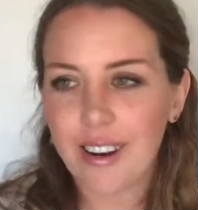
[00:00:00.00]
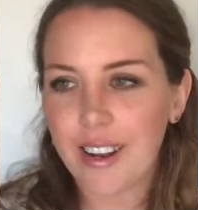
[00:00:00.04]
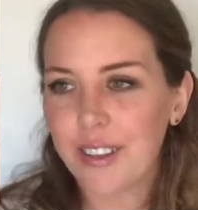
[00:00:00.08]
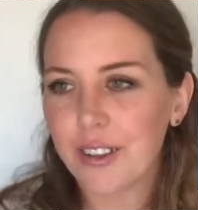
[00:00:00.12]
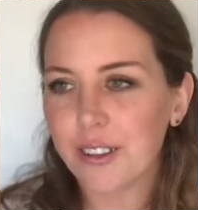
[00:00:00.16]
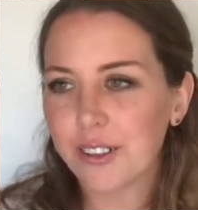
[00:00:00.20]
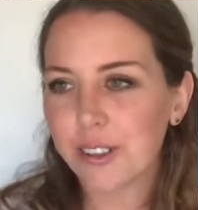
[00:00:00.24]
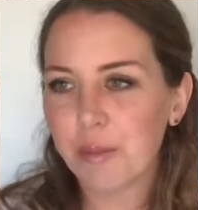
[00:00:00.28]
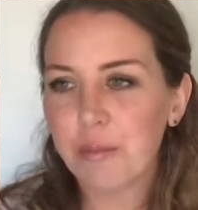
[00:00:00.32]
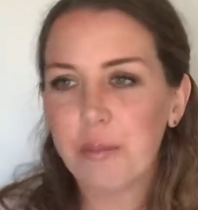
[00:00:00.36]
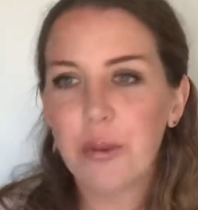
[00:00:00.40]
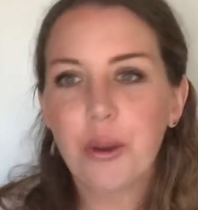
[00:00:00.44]
and
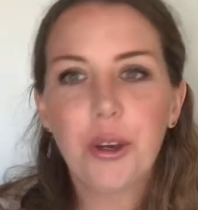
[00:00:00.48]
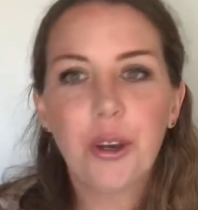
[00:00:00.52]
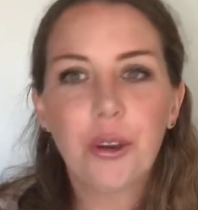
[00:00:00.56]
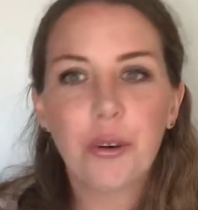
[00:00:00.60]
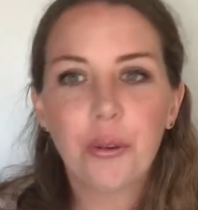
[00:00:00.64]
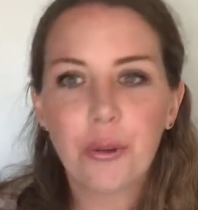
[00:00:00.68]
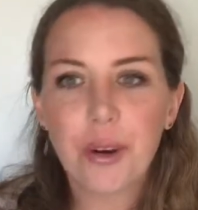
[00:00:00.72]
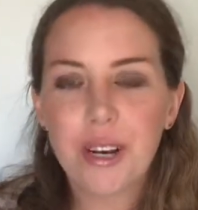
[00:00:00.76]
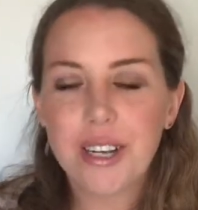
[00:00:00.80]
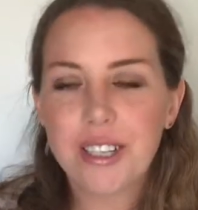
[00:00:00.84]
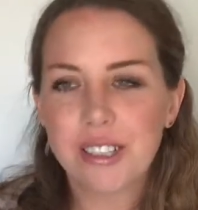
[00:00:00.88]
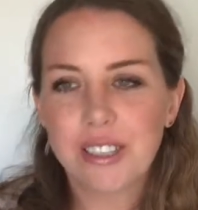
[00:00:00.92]
there's a million
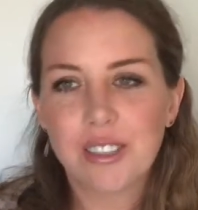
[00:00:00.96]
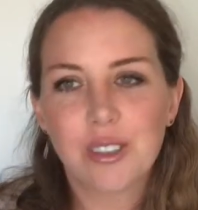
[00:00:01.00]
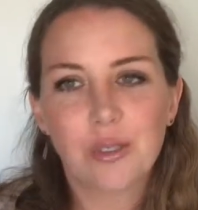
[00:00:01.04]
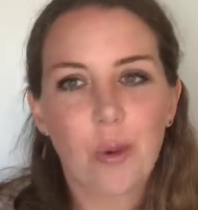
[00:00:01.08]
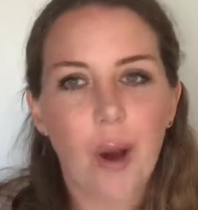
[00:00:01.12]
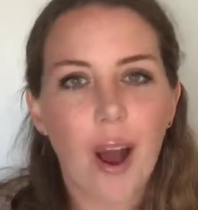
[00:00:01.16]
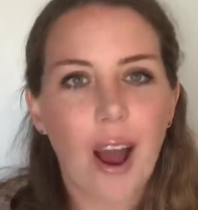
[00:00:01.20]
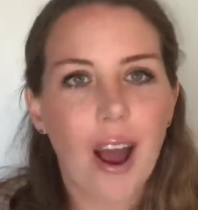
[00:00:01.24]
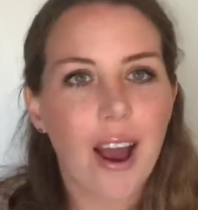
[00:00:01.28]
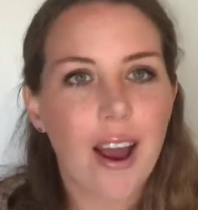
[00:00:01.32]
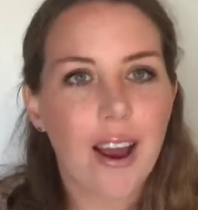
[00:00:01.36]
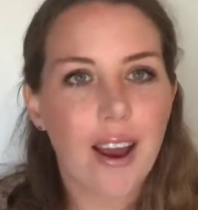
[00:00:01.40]
reasons
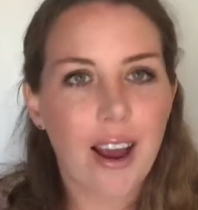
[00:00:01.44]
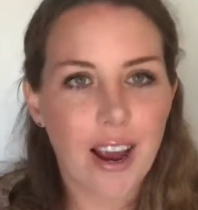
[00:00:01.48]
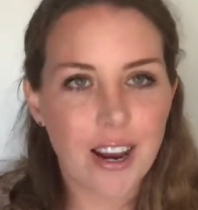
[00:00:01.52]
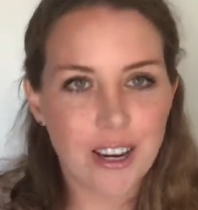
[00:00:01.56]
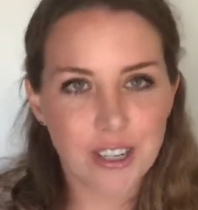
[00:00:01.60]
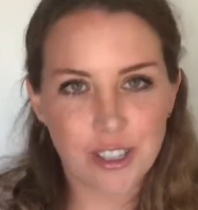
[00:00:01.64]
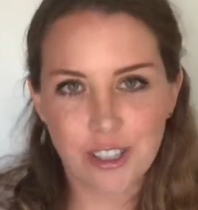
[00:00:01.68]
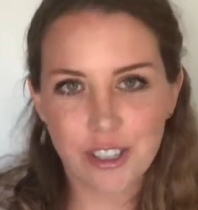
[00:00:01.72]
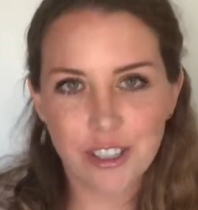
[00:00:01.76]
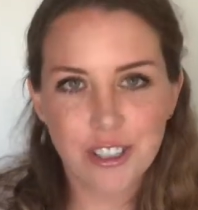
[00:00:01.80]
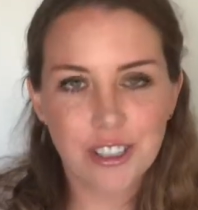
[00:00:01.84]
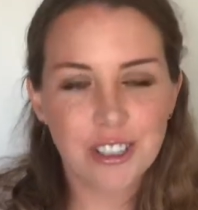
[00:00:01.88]
why I
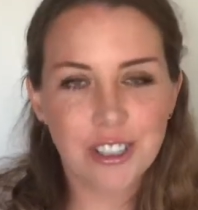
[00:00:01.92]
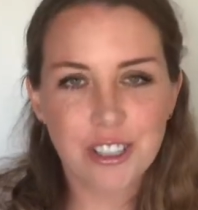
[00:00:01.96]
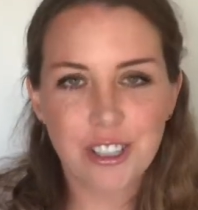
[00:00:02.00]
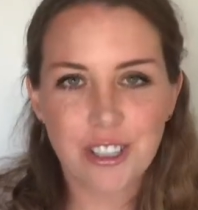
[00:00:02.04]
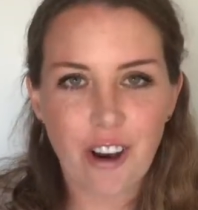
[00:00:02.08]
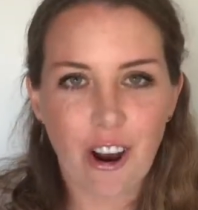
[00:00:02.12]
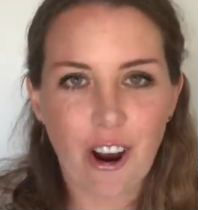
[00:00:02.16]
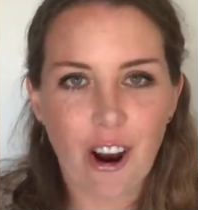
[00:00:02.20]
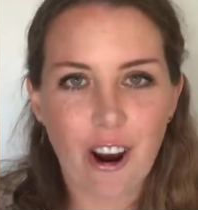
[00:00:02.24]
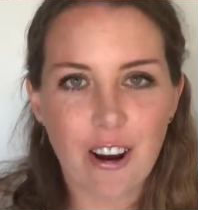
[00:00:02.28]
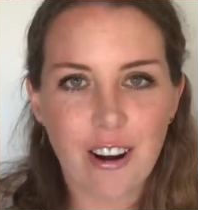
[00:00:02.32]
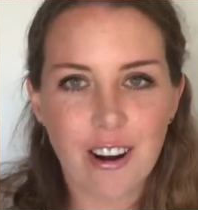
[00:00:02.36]
shouldn't
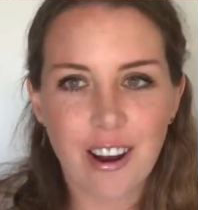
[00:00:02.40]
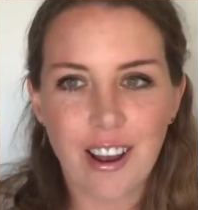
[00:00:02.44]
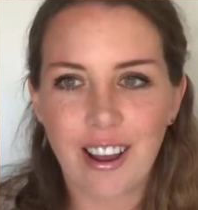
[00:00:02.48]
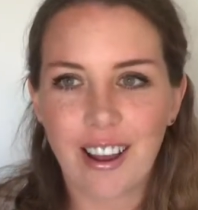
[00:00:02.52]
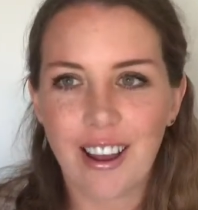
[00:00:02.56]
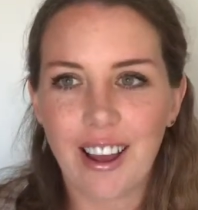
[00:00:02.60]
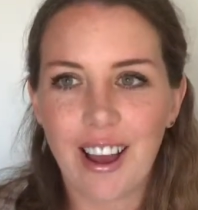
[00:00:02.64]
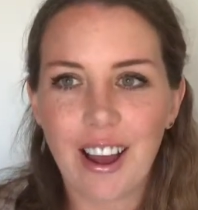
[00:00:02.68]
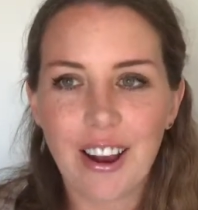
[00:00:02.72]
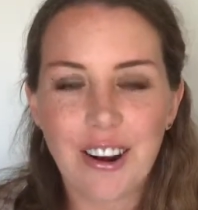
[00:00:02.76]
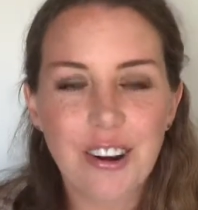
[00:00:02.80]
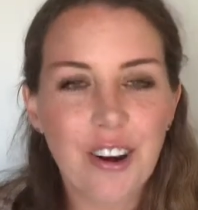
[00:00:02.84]
start
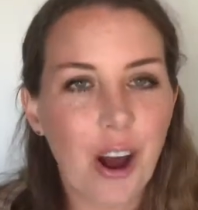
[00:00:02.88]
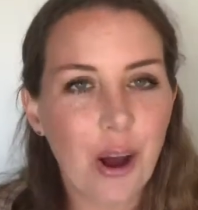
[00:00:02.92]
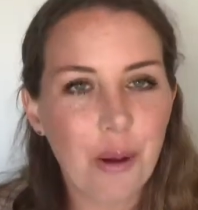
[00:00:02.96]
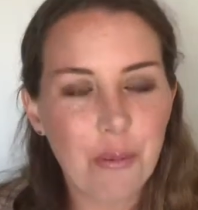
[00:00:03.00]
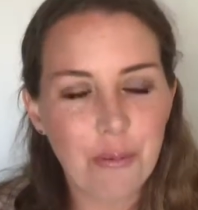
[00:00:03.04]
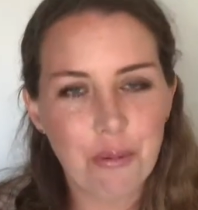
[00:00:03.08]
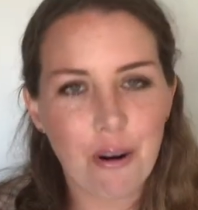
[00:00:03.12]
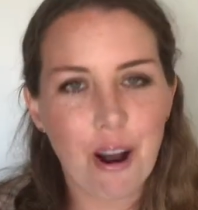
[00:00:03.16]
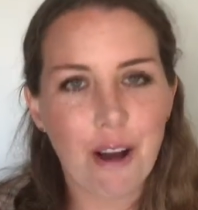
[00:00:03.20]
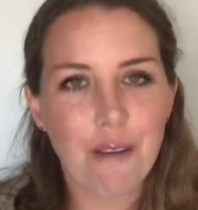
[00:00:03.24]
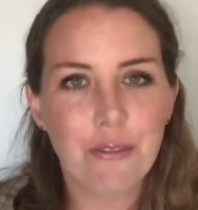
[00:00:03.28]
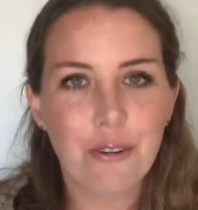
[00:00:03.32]
a
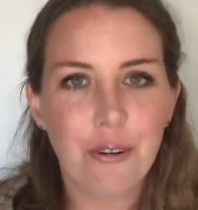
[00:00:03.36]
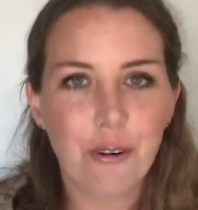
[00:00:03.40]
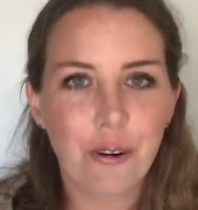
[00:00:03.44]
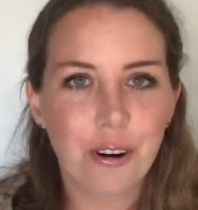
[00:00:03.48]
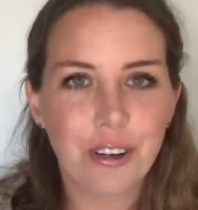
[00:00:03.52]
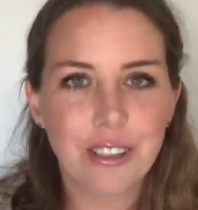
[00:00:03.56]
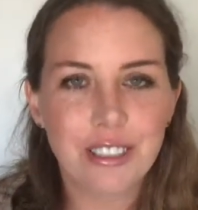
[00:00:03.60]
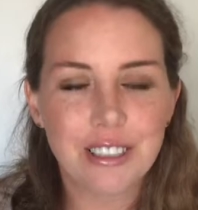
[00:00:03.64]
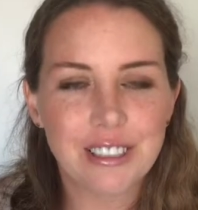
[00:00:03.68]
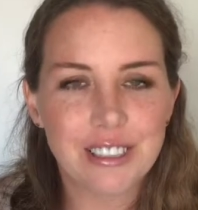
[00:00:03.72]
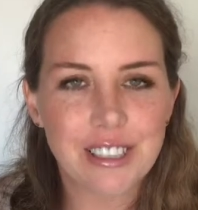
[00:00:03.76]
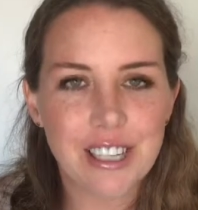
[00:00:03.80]
nonprofit
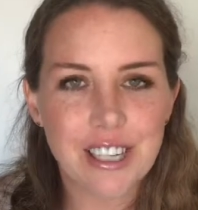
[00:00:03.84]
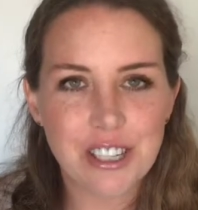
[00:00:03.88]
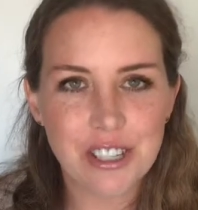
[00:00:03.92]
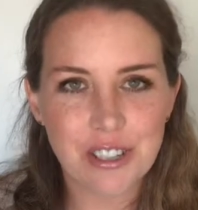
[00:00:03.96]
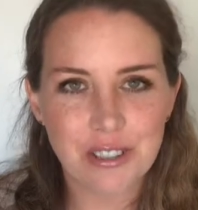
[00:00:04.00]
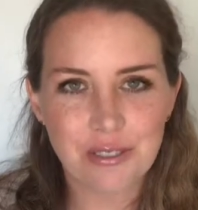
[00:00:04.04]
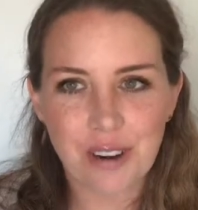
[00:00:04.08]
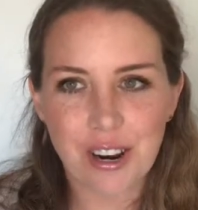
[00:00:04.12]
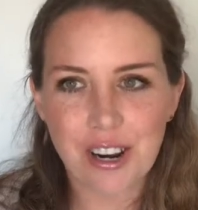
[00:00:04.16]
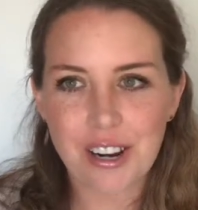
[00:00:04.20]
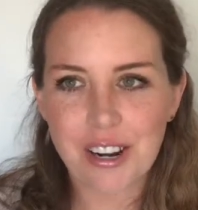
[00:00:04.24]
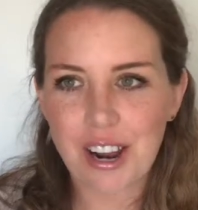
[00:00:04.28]

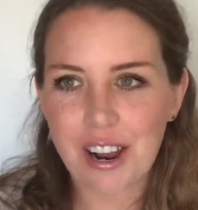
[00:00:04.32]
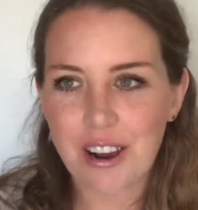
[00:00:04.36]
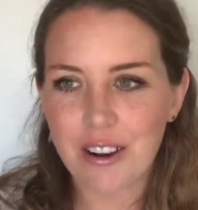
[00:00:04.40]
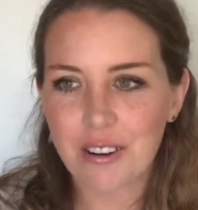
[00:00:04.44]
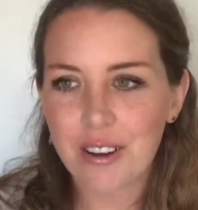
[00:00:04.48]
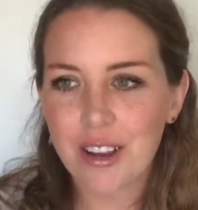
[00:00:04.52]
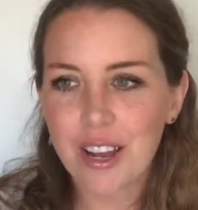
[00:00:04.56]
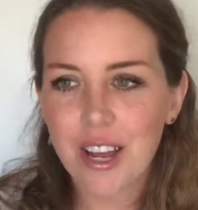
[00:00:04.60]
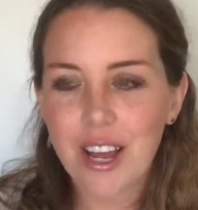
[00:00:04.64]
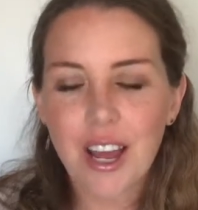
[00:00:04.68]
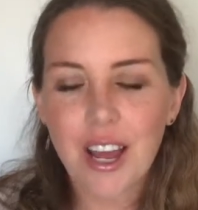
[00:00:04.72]
organization right now,